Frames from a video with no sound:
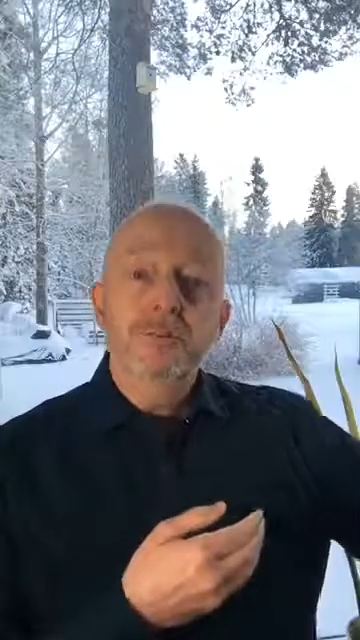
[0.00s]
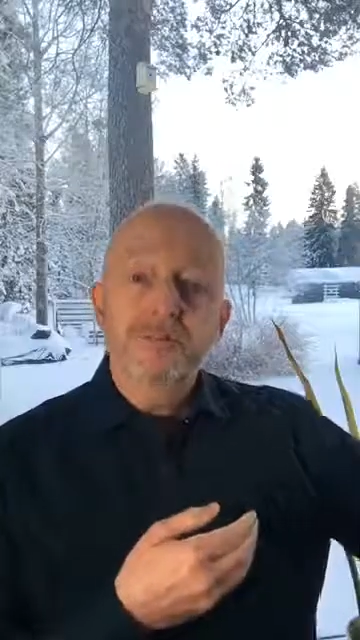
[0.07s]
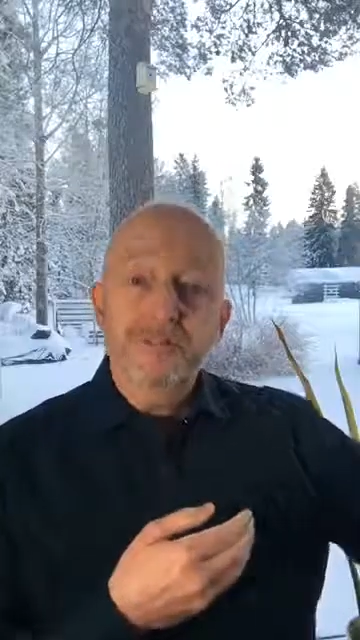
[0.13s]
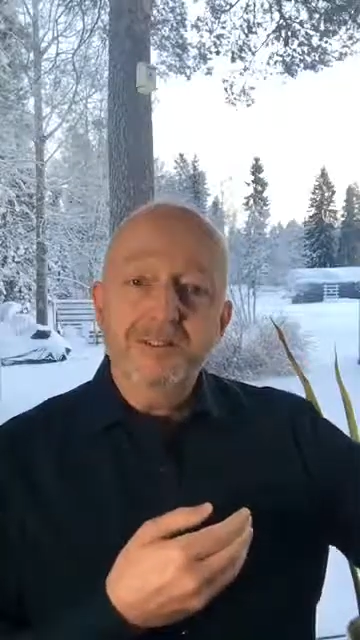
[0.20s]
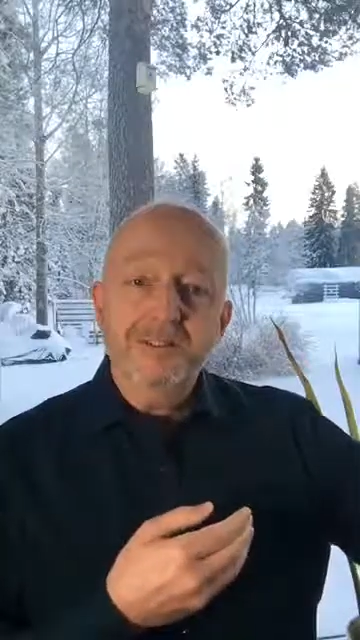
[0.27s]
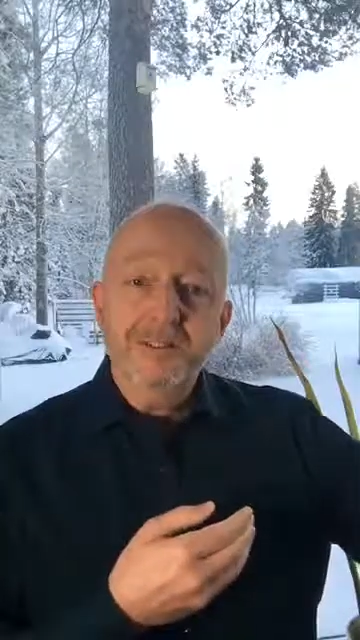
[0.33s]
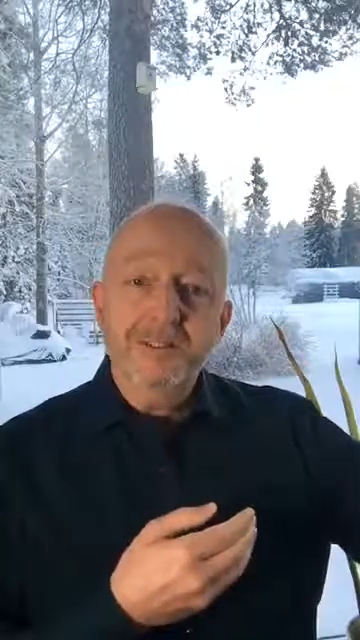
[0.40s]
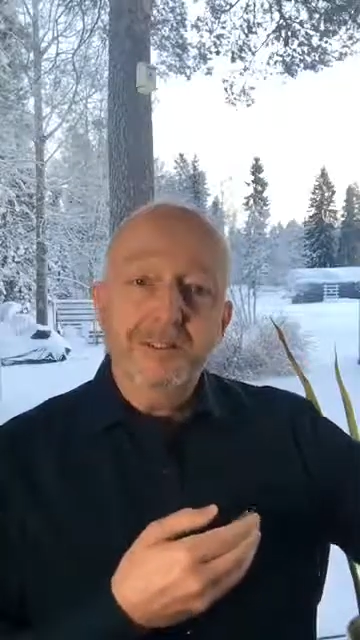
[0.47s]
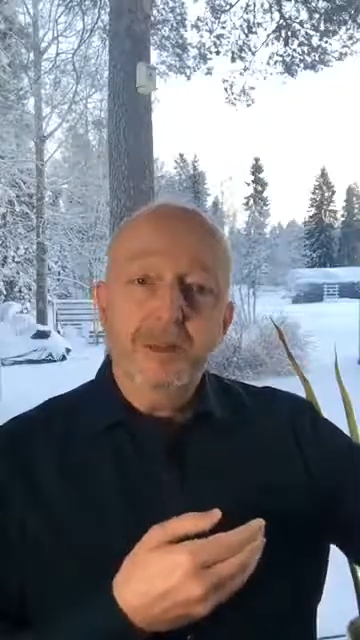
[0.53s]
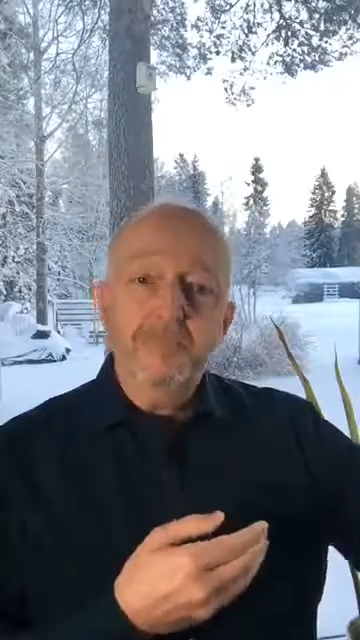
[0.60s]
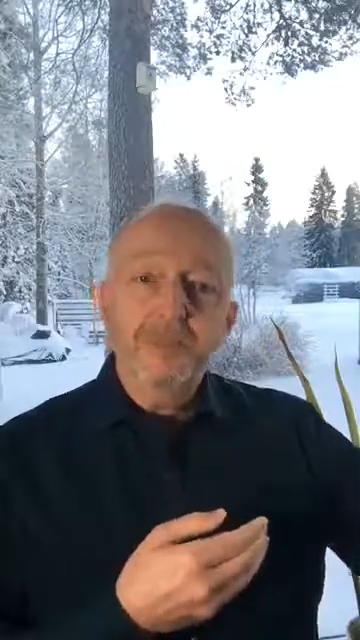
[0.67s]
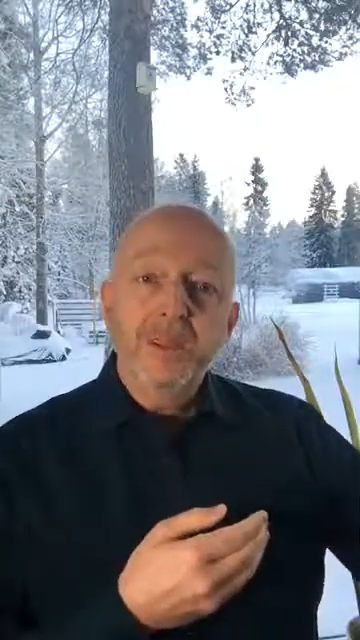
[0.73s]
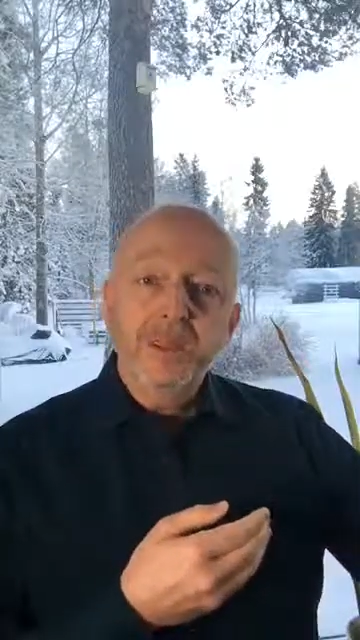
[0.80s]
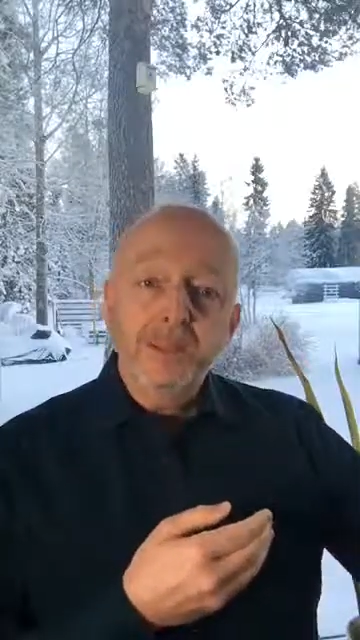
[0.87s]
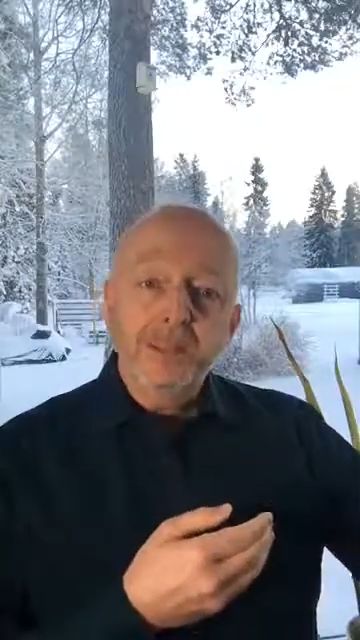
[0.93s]
see
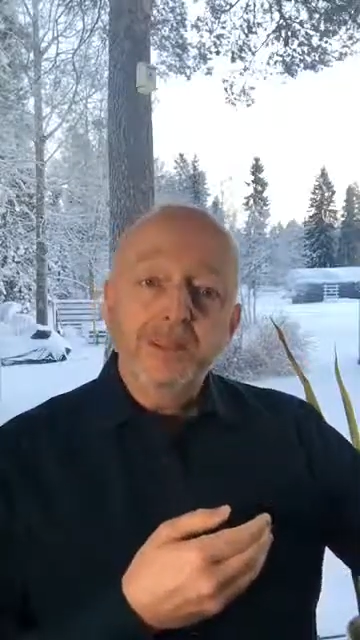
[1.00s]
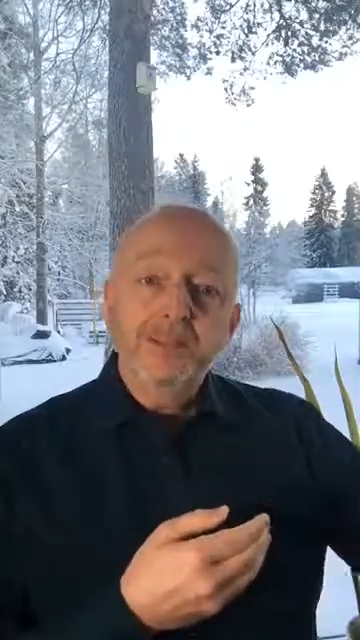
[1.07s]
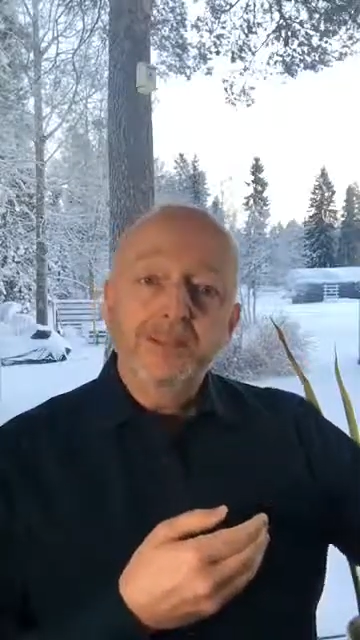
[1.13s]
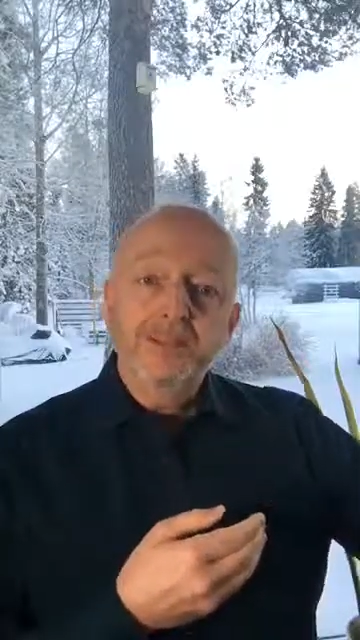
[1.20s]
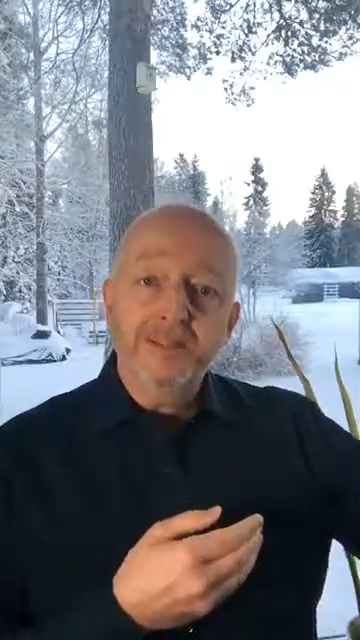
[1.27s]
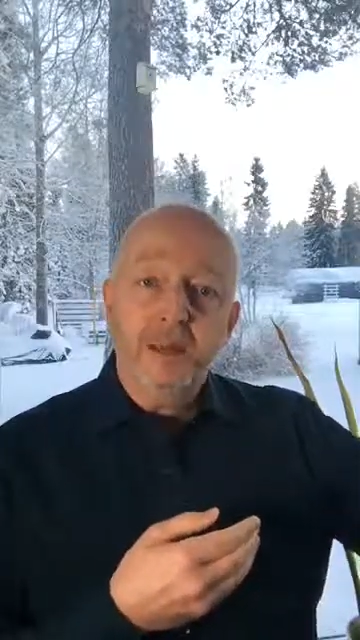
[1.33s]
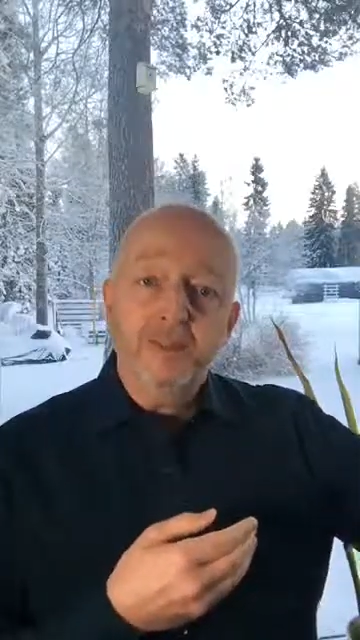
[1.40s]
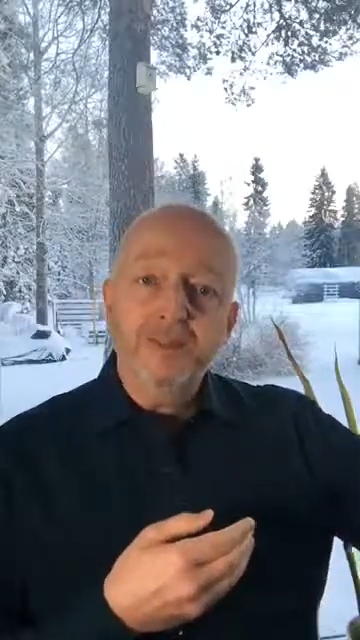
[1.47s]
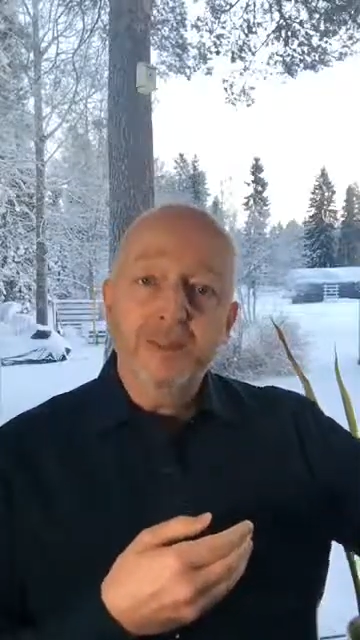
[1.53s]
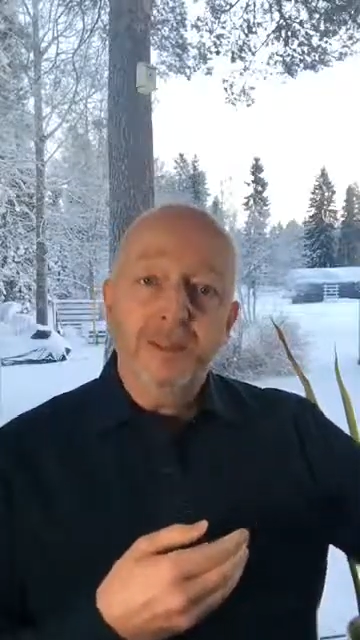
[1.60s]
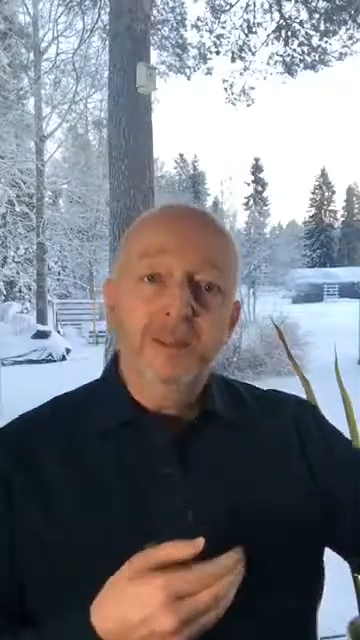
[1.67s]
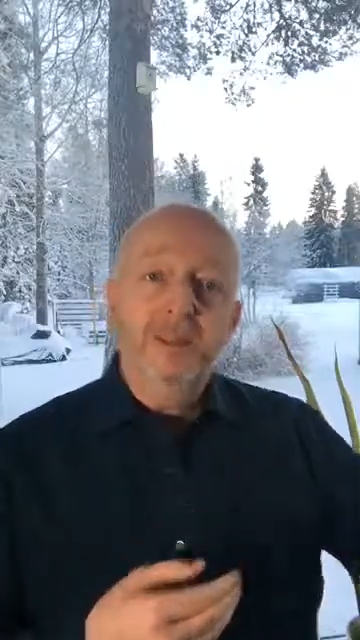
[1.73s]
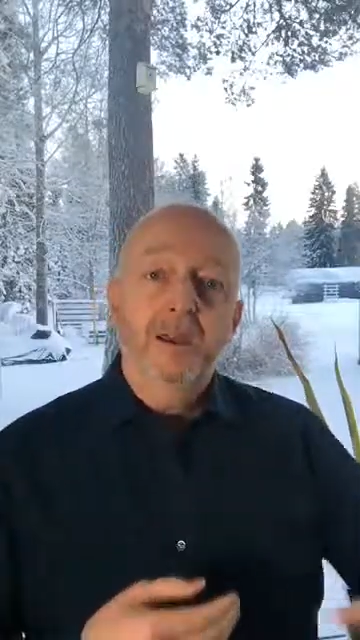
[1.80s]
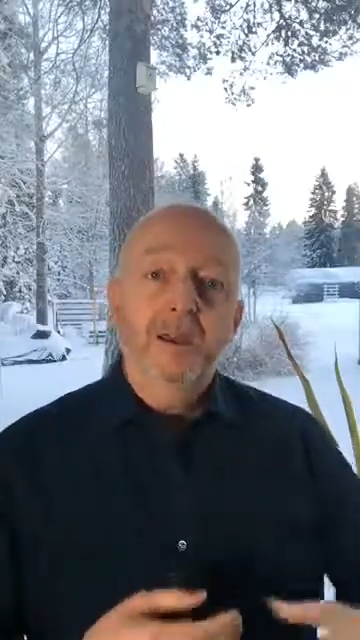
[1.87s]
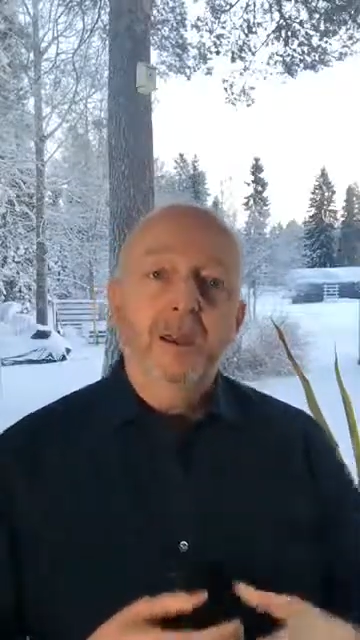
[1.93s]
is
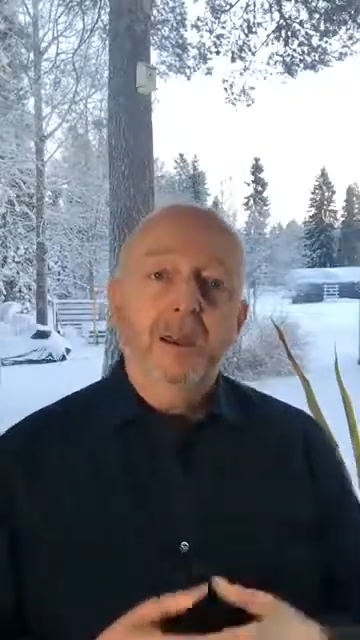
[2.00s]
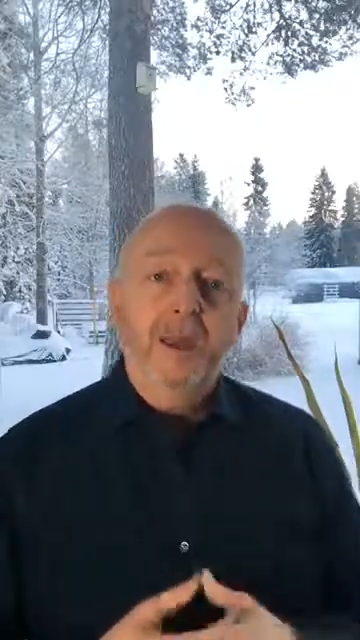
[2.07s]
something